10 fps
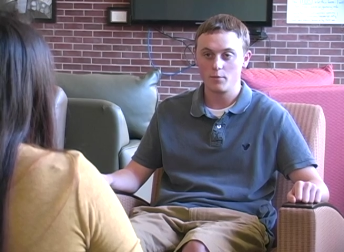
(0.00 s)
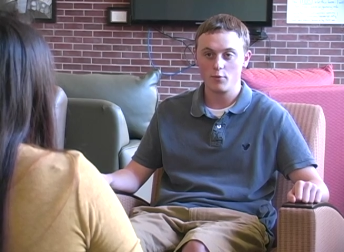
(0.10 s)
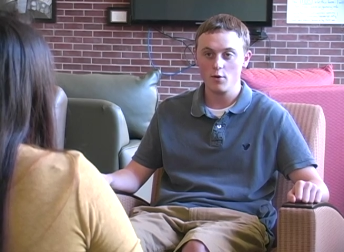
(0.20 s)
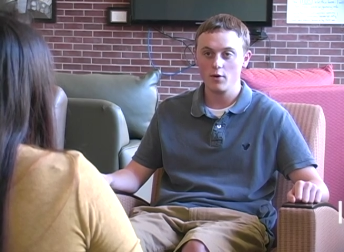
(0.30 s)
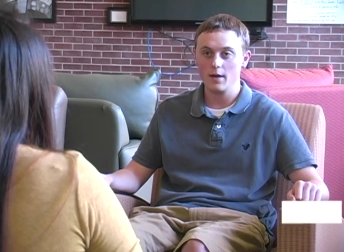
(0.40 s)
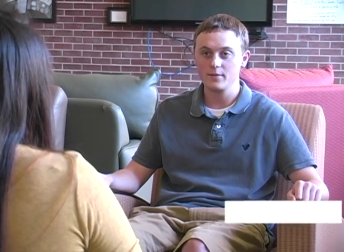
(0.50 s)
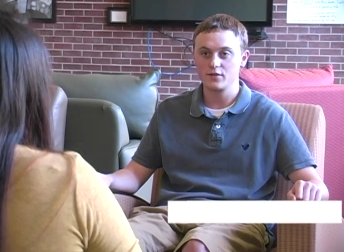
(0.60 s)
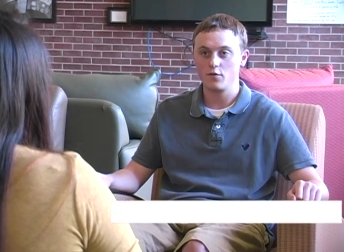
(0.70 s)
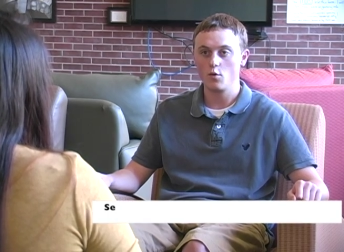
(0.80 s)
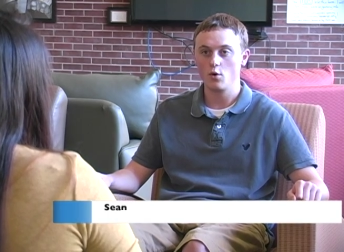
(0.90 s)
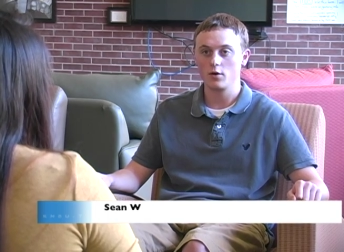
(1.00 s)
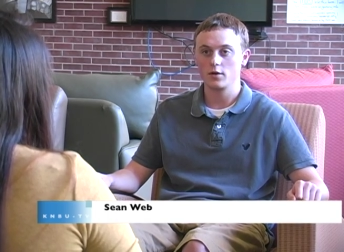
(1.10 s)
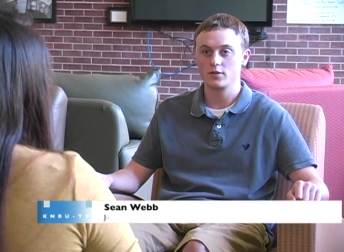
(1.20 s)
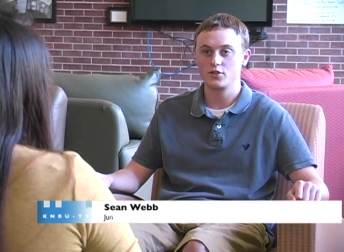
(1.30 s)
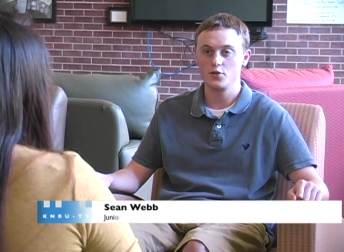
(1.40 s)
program is
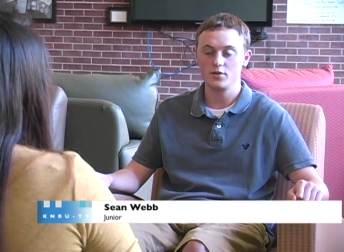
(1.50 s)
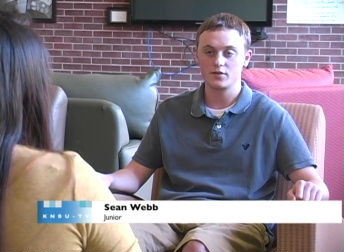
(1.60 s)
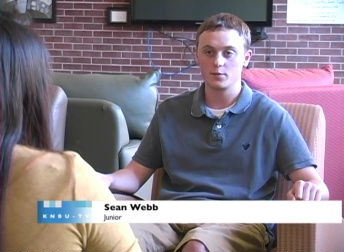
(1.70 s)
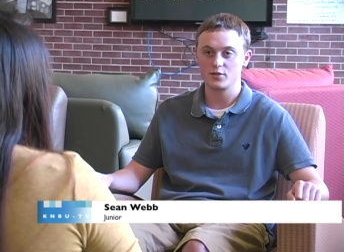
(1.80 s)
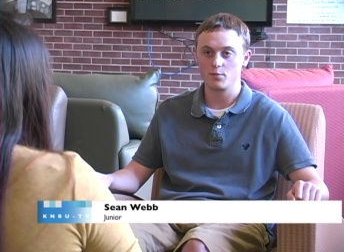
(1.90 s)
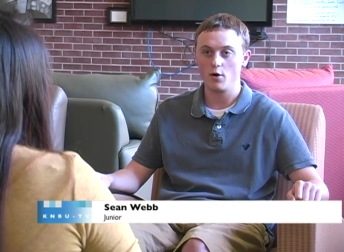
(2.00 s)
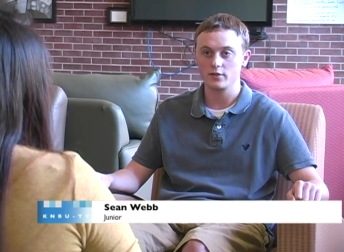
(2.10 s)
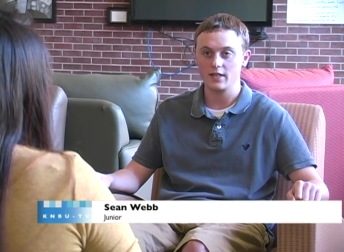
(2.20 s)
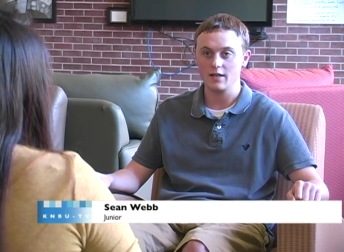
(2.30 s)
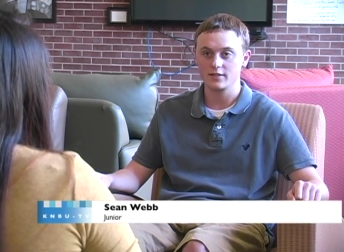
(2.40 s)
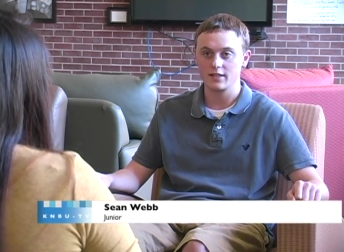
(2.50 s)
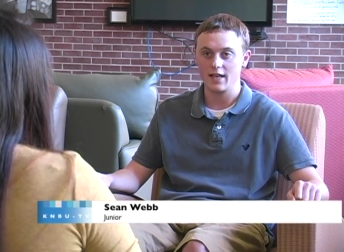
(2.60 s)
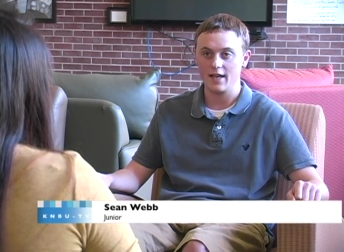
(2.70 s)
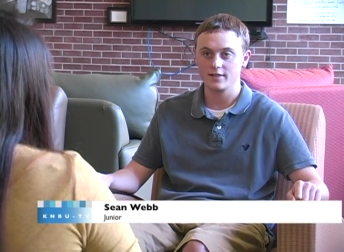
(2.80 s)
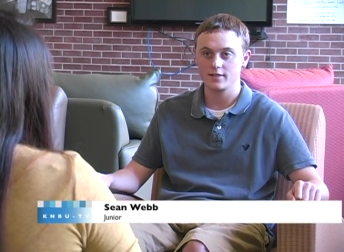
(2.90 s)
for students from small towns in
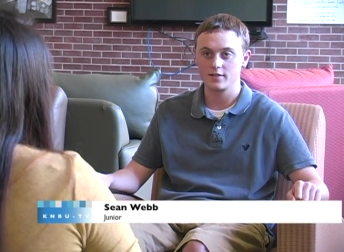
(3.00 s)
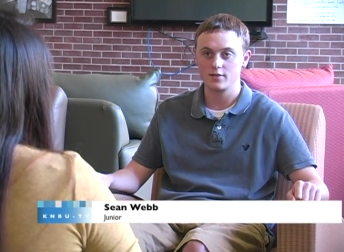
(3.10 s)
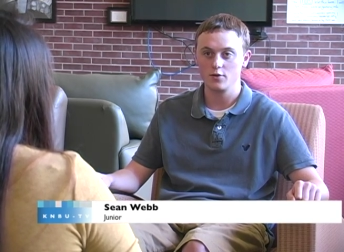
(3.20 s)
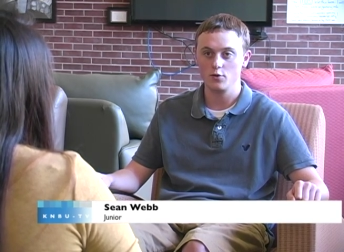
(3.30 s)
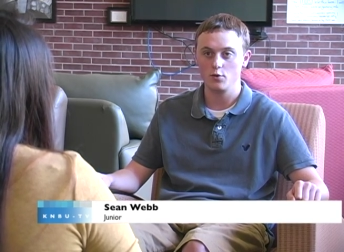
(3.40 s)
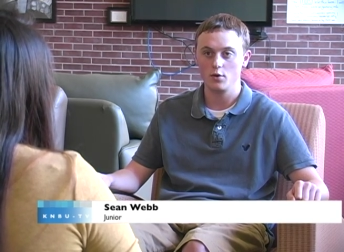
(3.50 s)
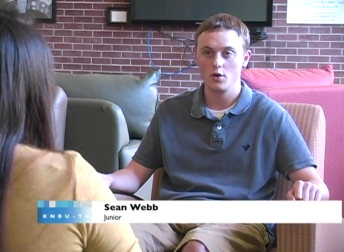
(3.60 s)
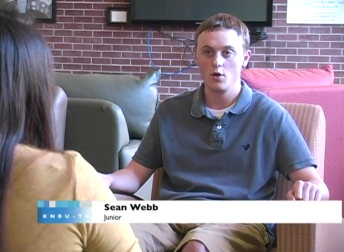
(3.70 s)
Kansas who